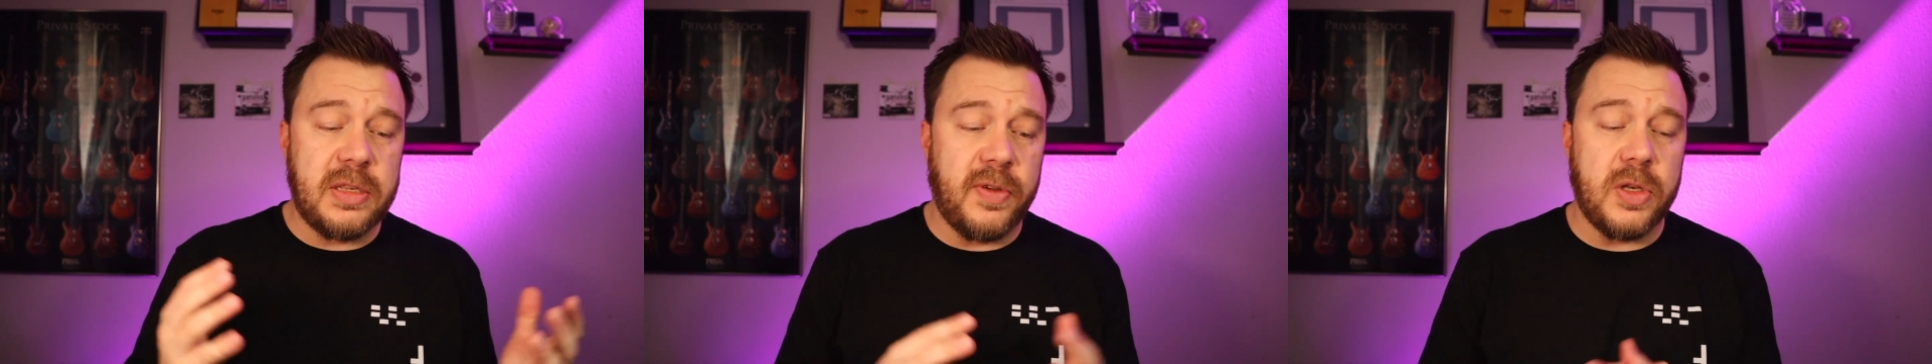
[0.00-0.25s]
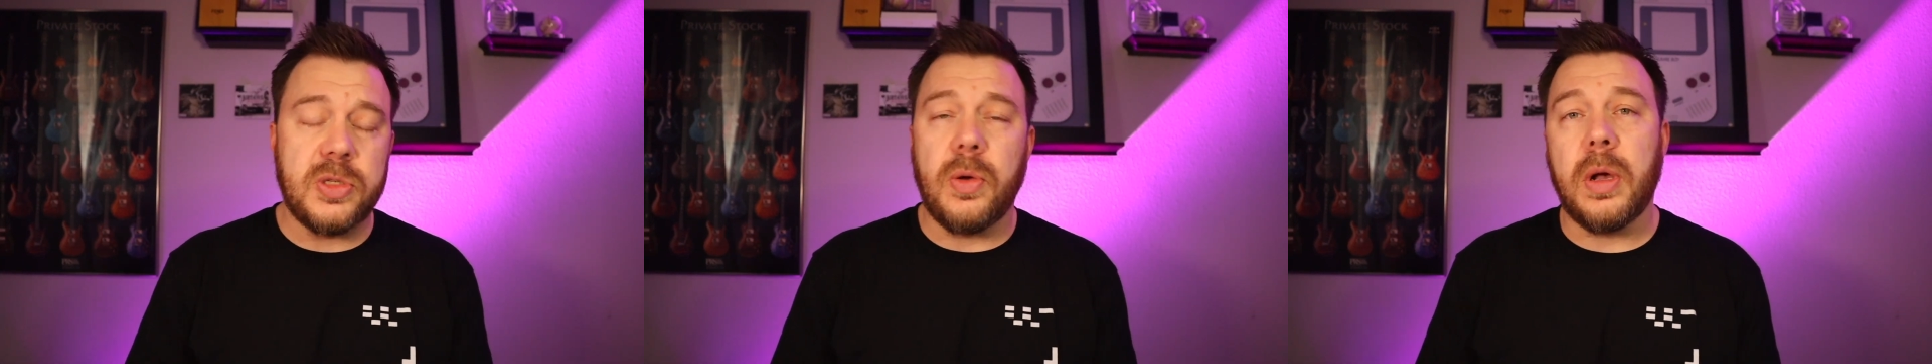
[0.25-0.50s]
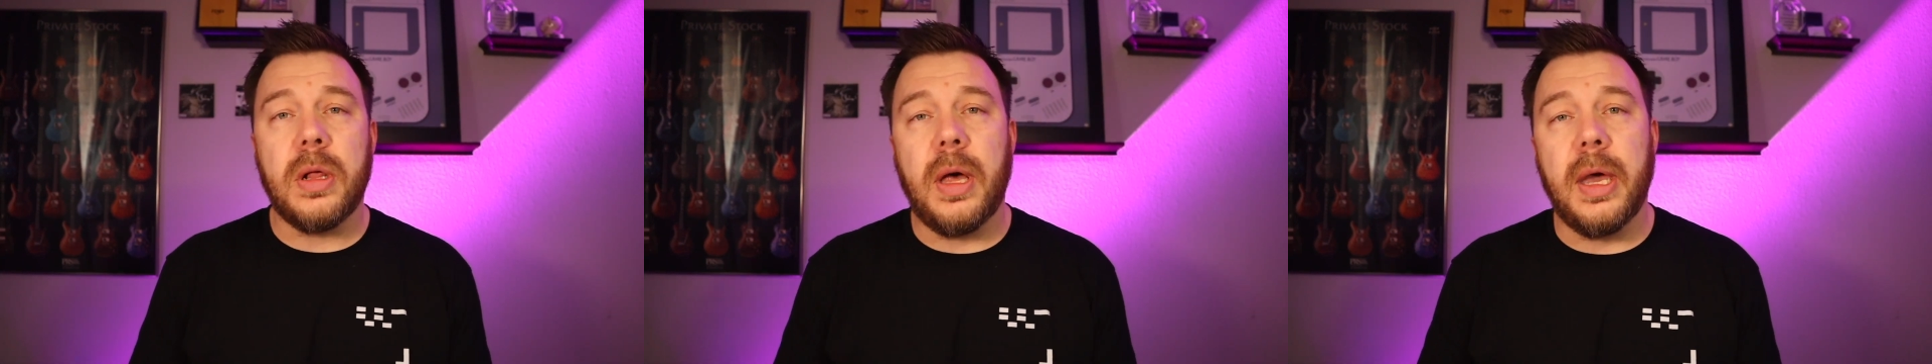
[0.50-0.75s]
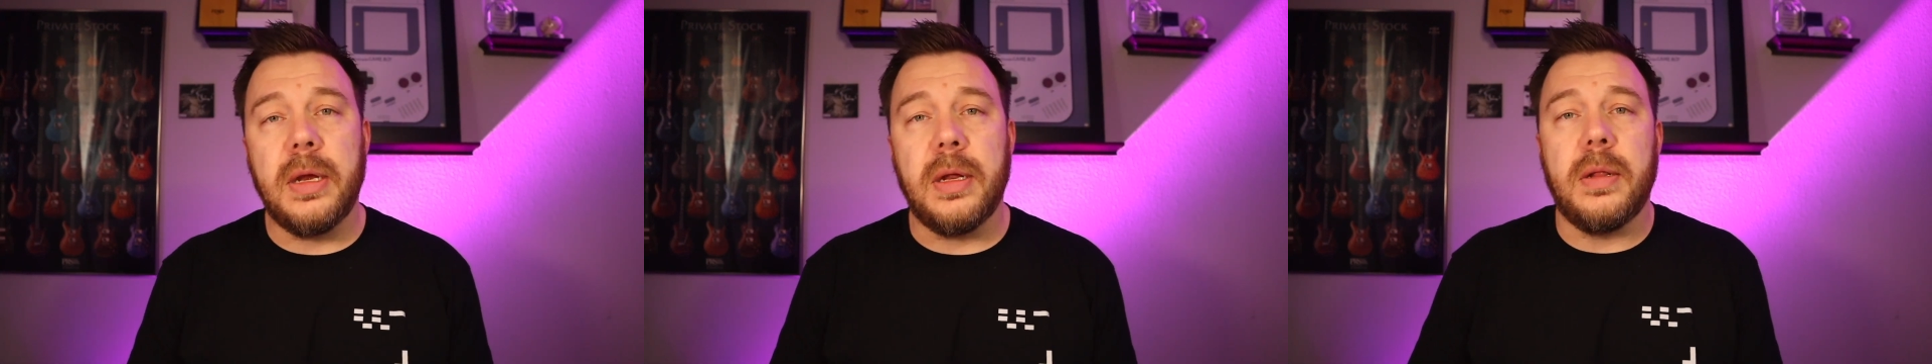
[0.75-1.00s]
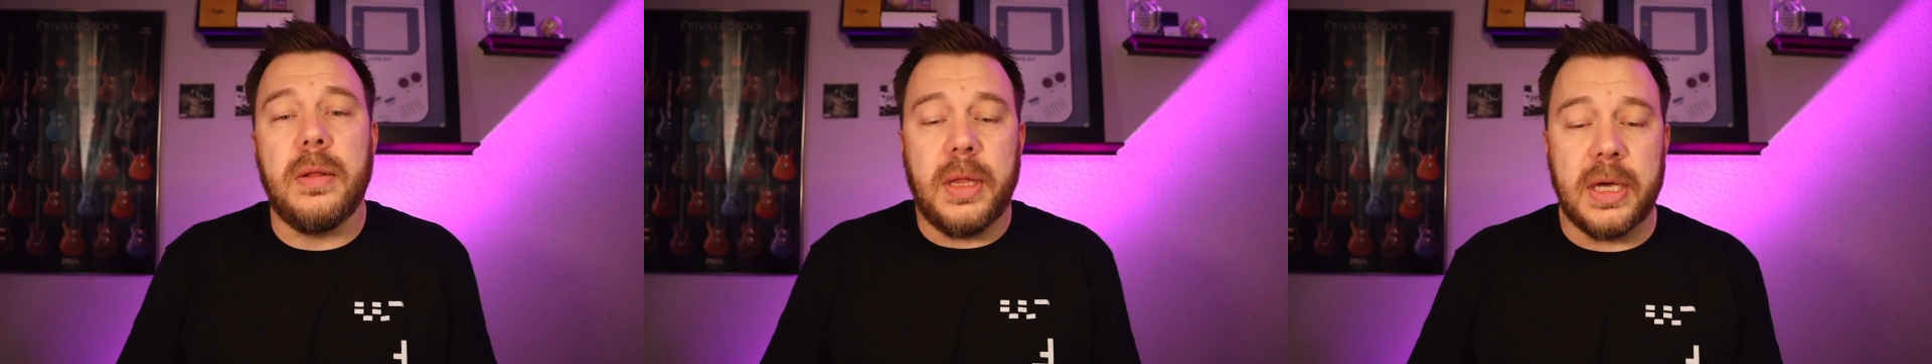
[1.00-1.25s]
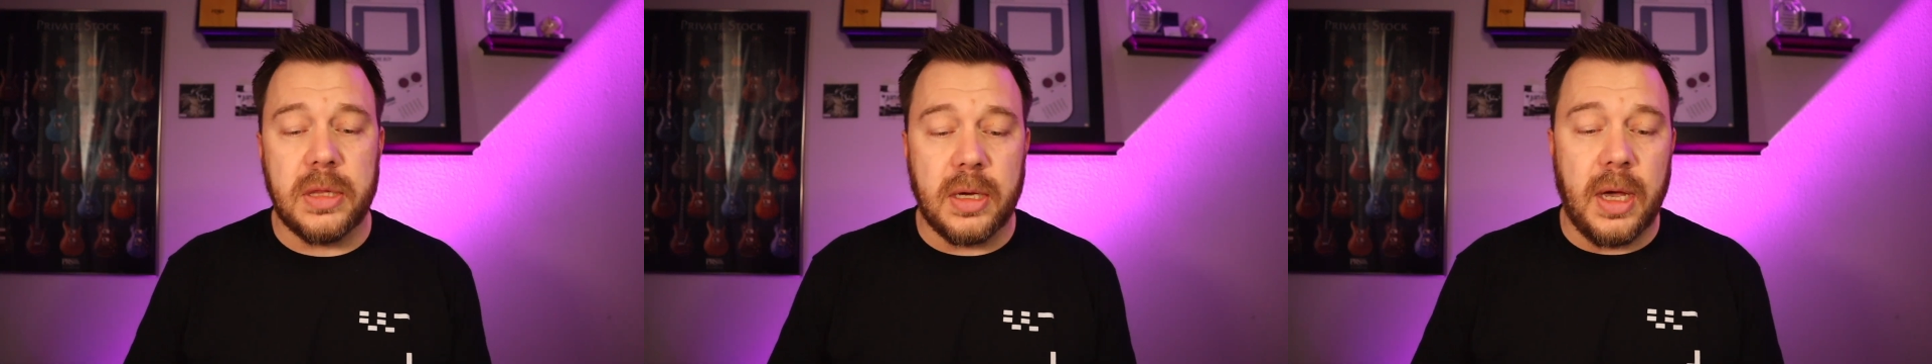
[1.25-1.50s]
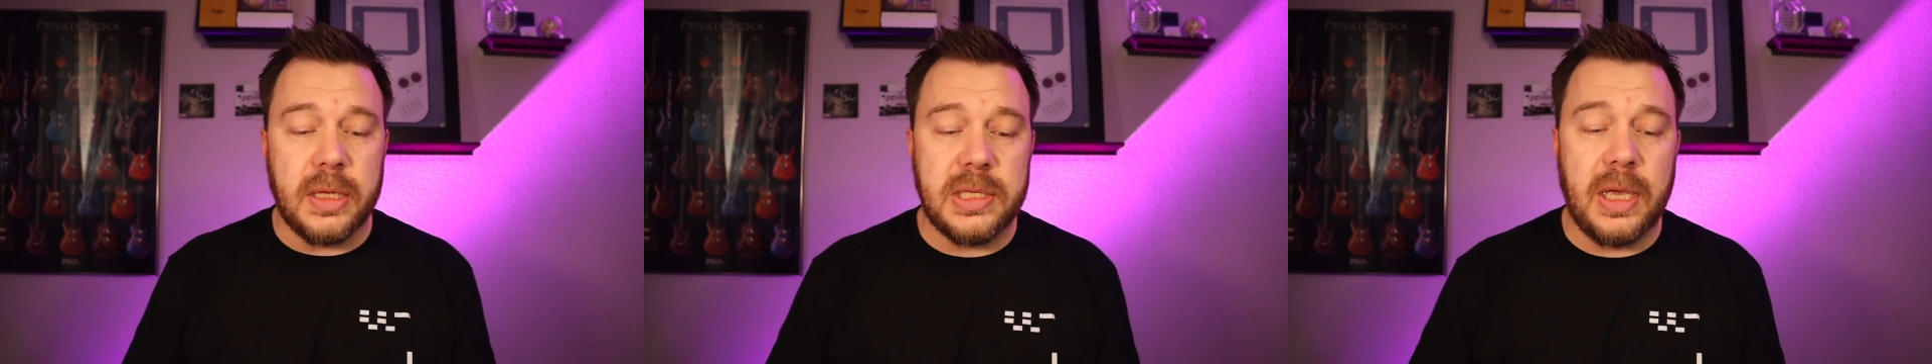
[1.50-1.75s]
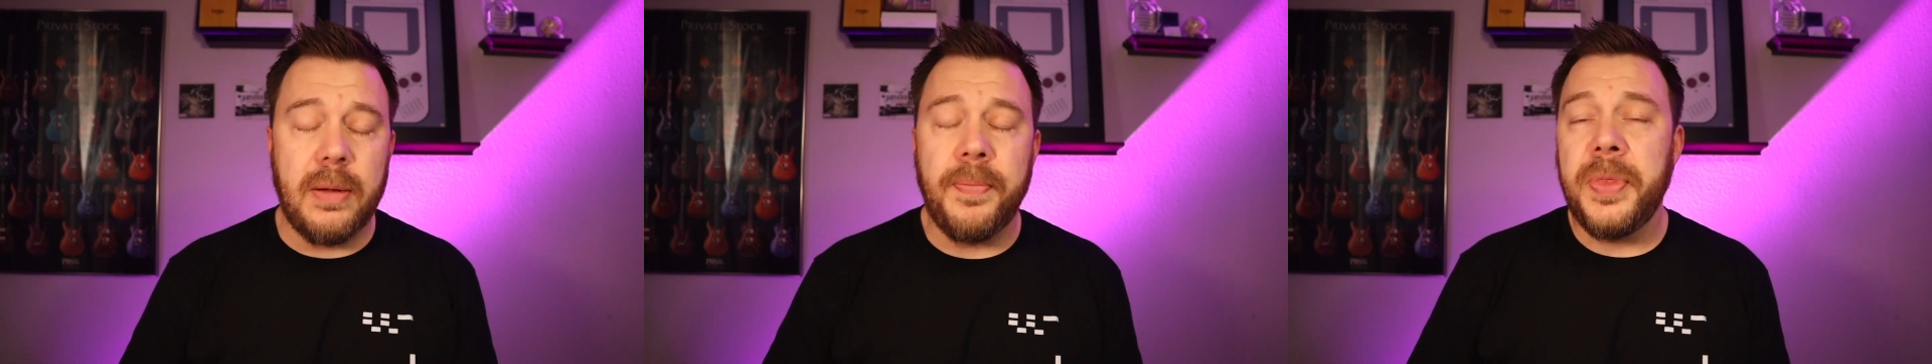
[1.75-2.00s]
feel so inclined and like the
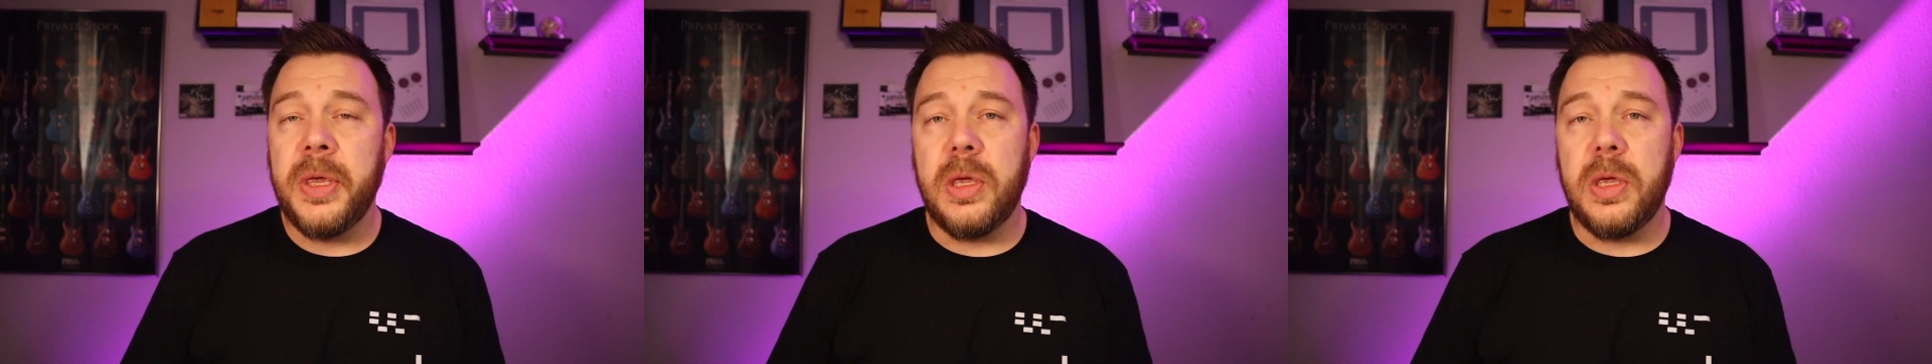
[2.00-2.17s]
content.